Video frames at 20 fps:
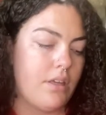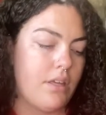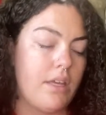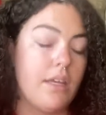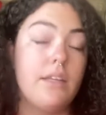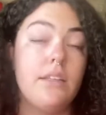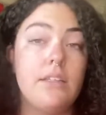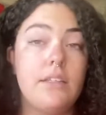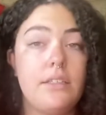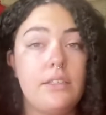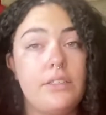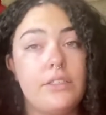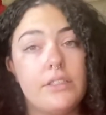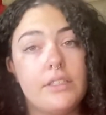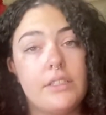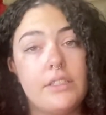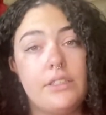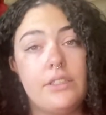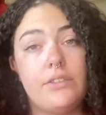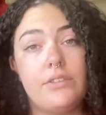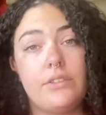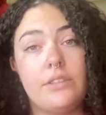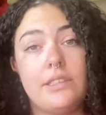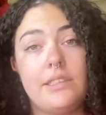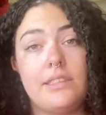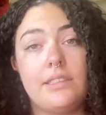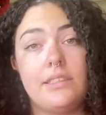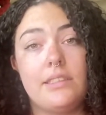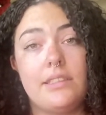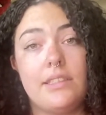And then you're going to use
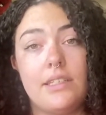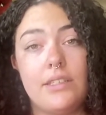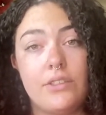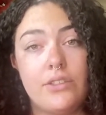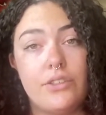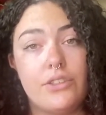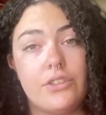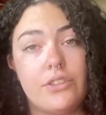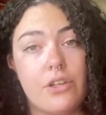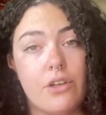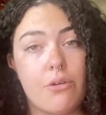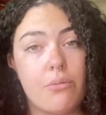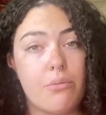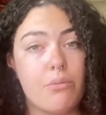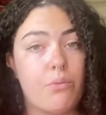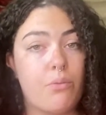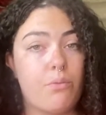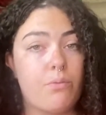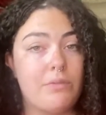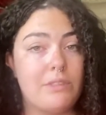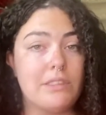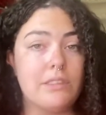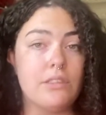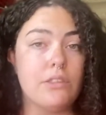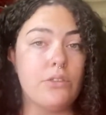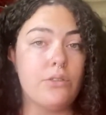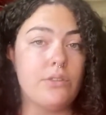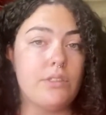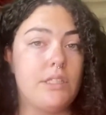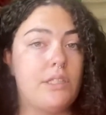dish soap
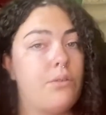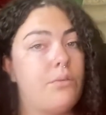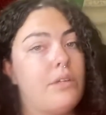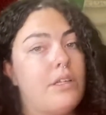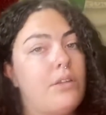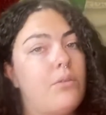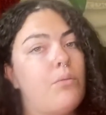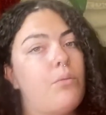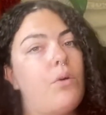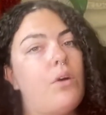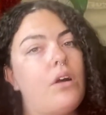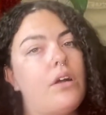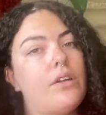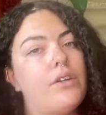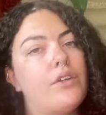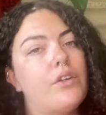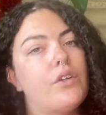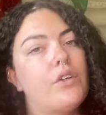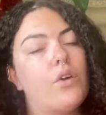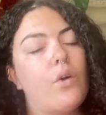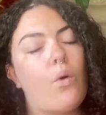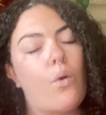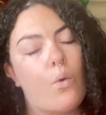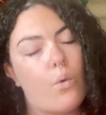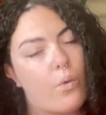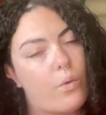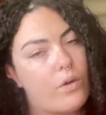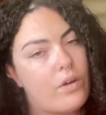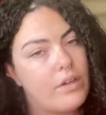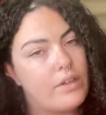diluted with water
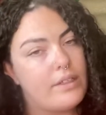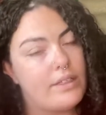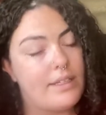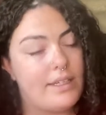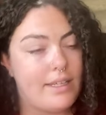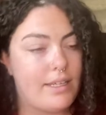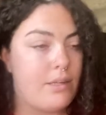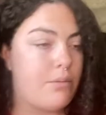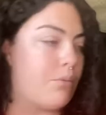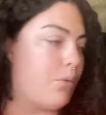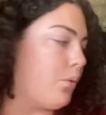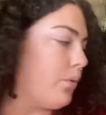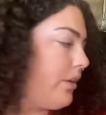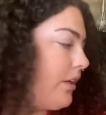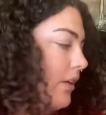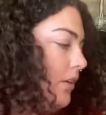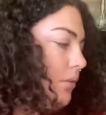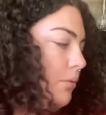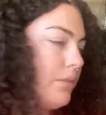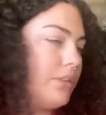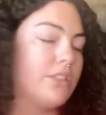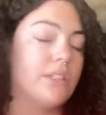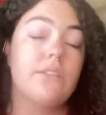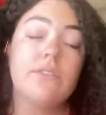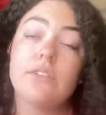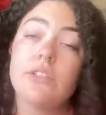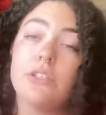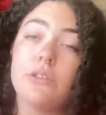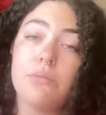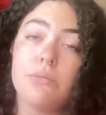or neem oil,
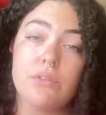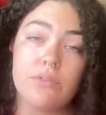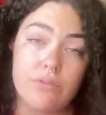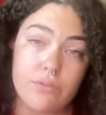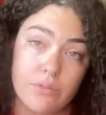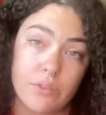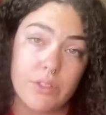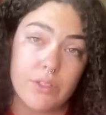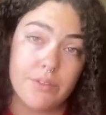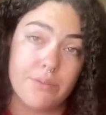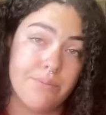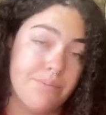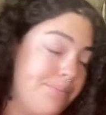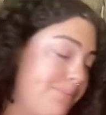whichever you prefer.